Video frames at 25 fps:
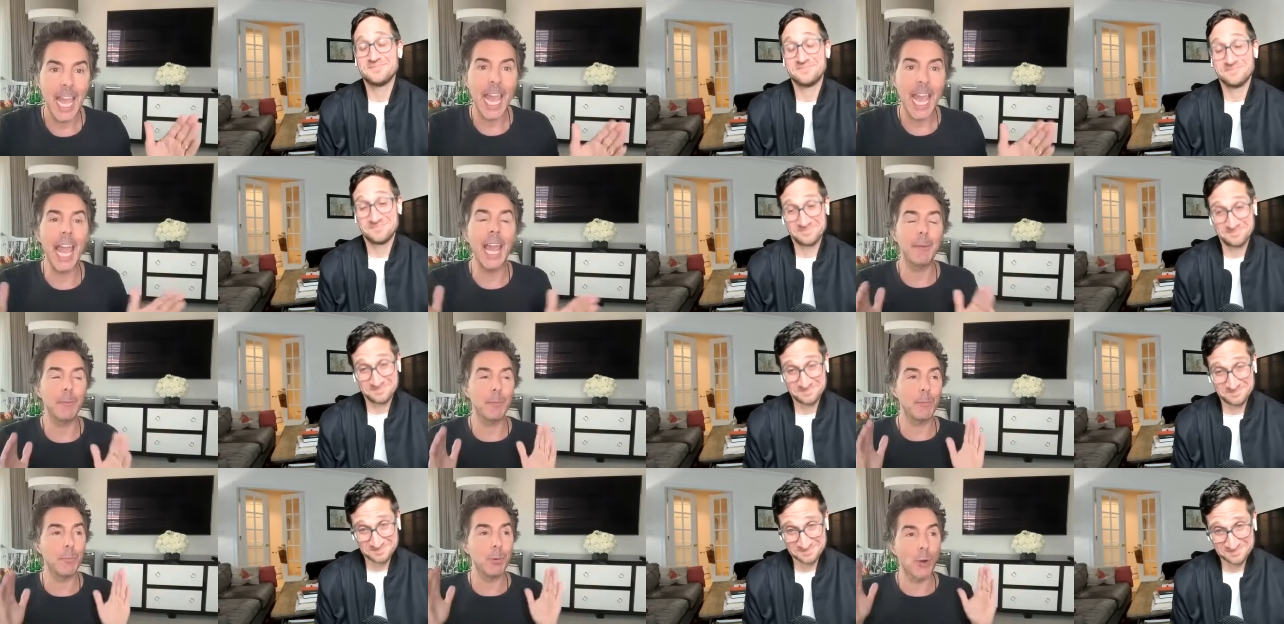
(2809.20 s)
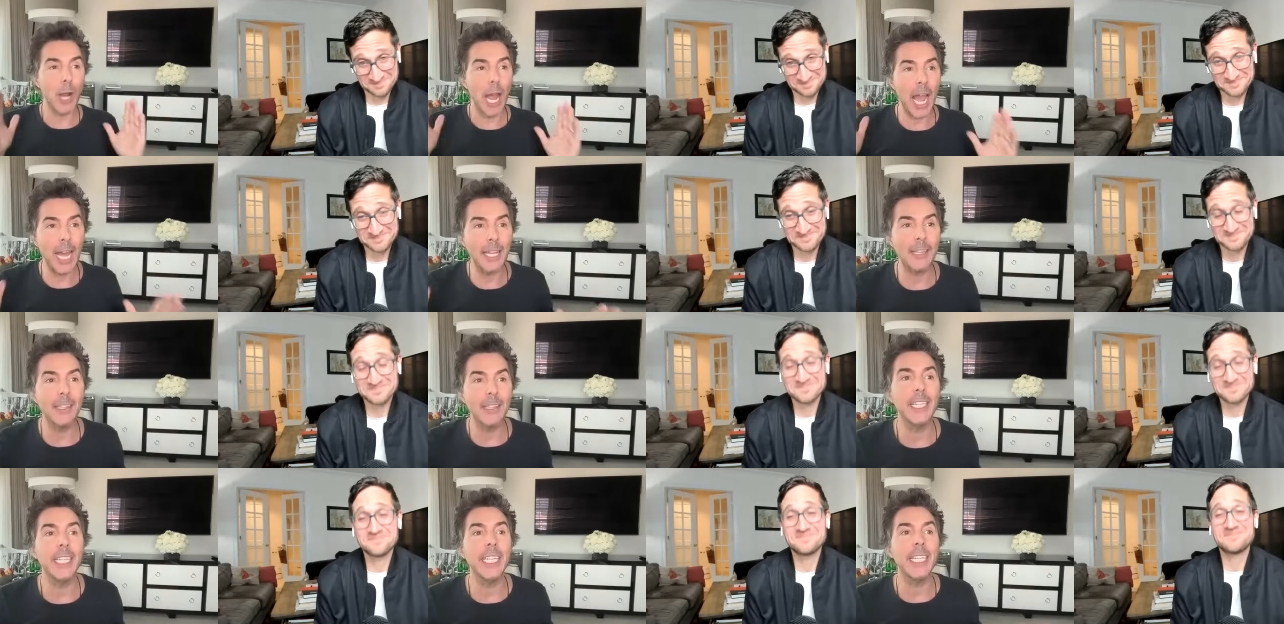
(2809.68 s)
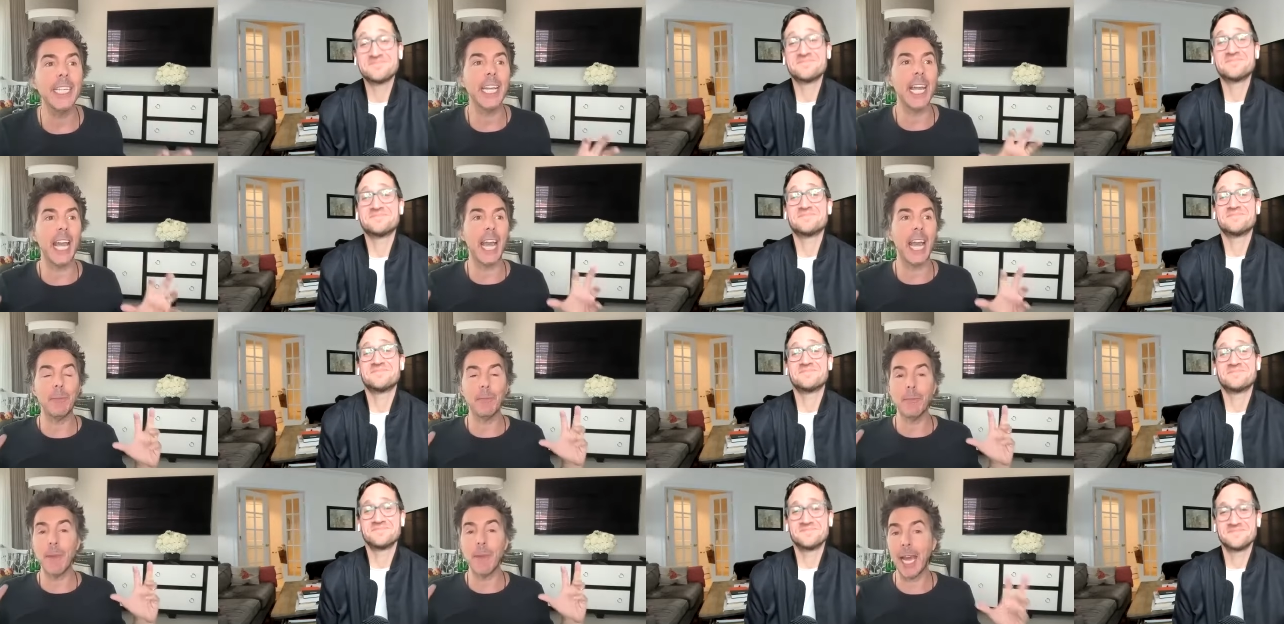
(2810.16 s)
Speaker 1: and Bradley
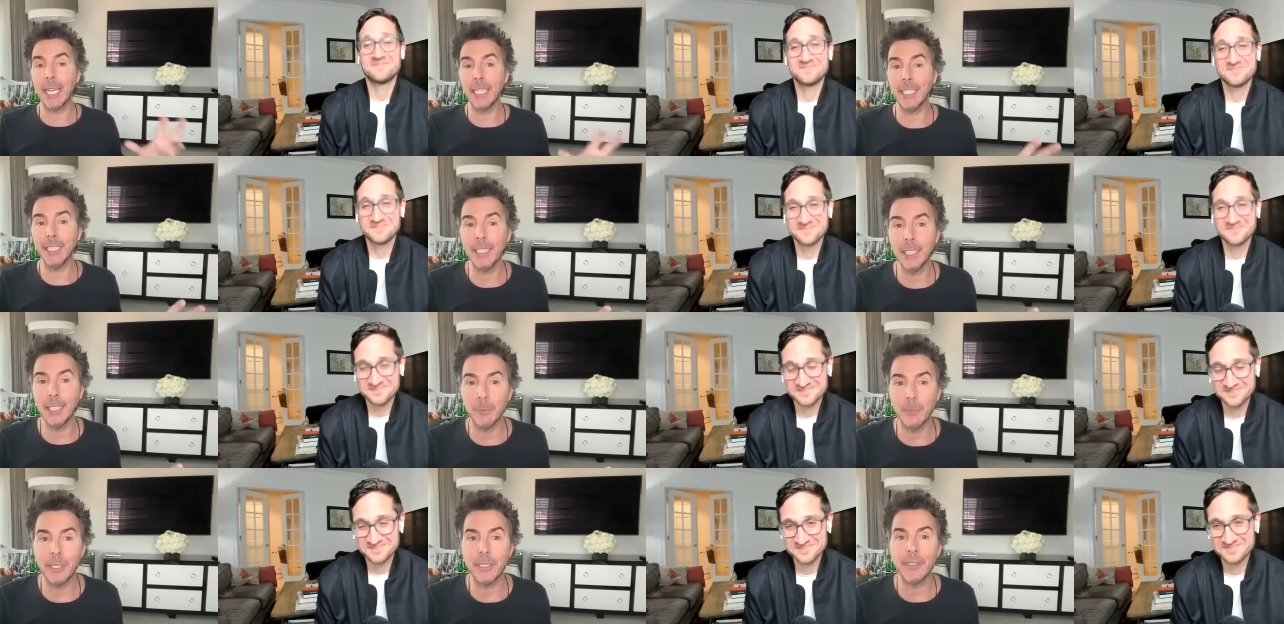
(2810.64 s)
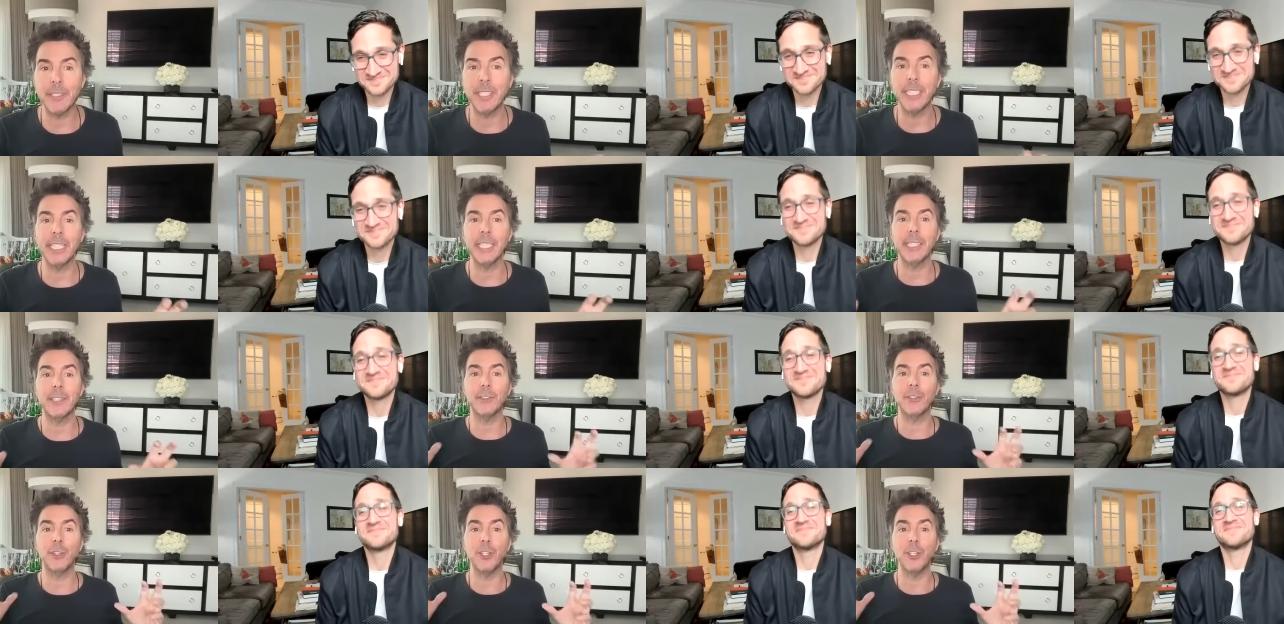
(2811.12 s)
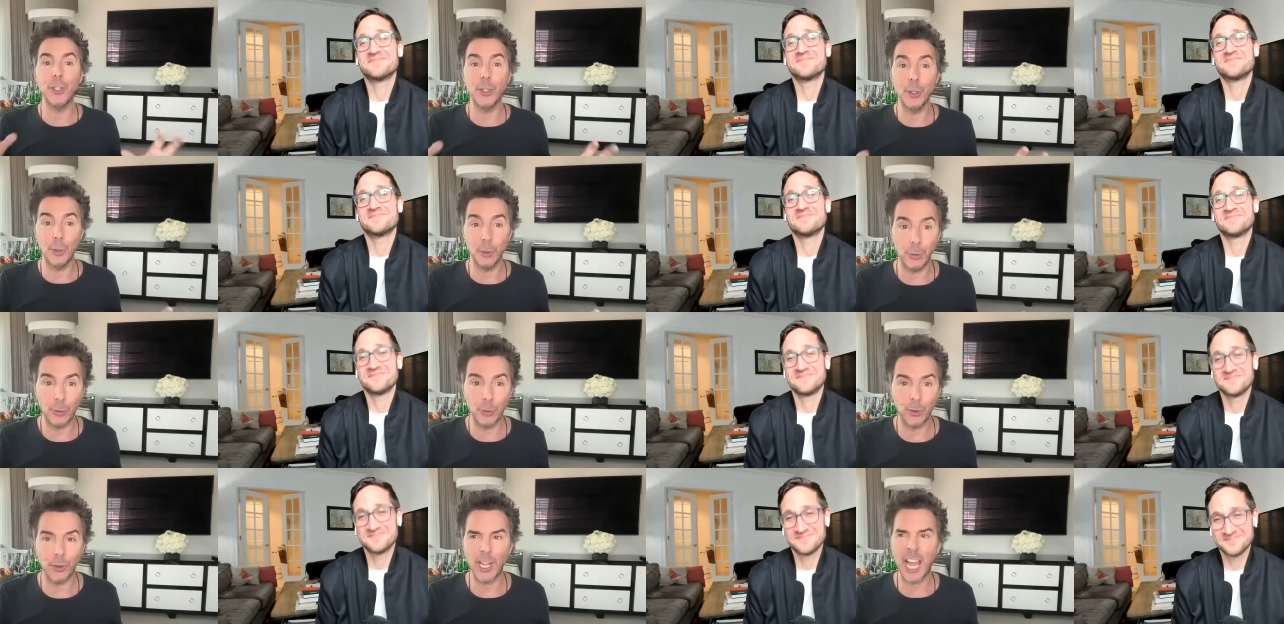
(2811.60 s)
and Matty Libatique's
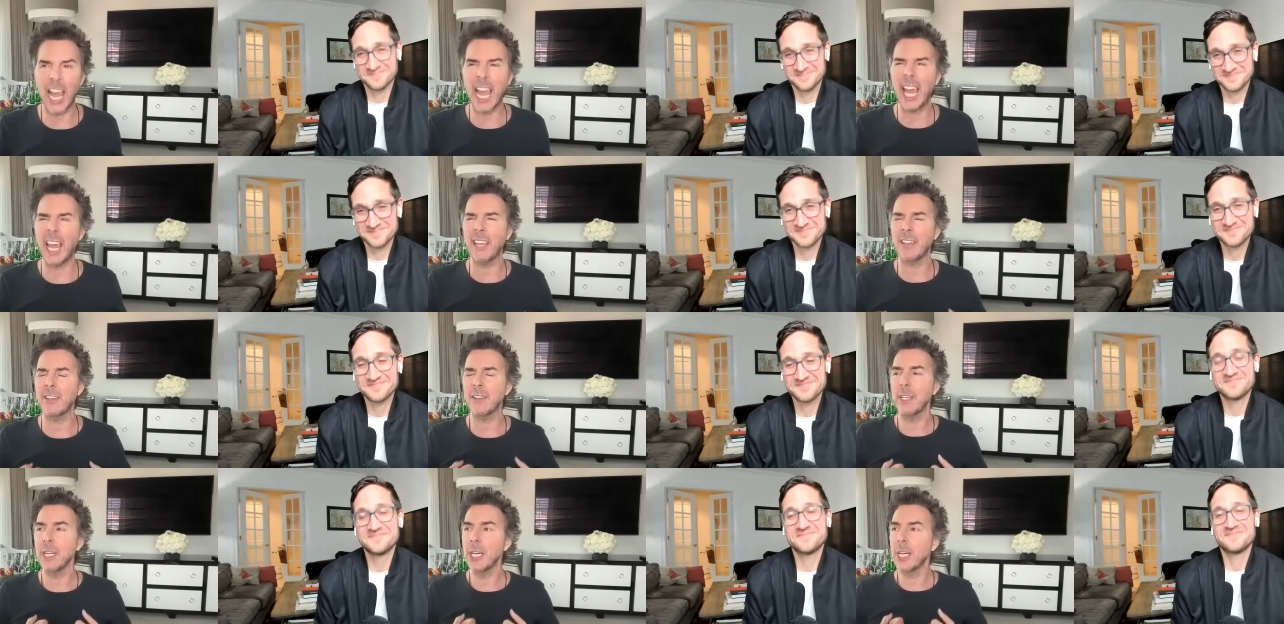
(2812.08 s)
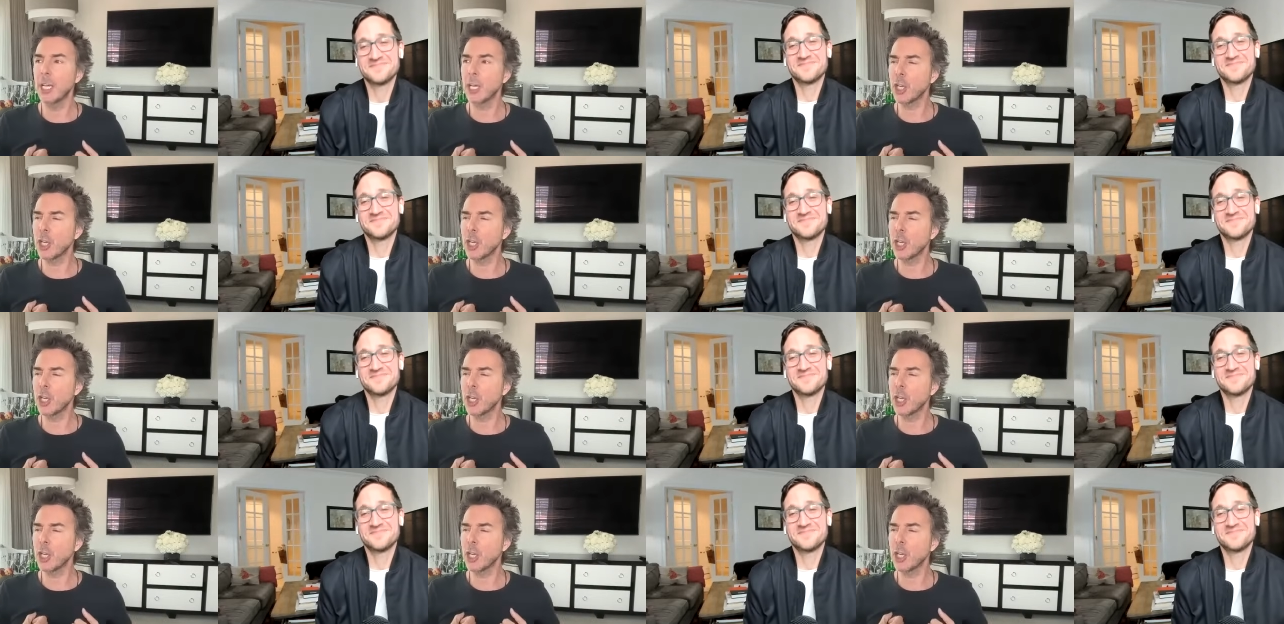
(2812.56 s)
use and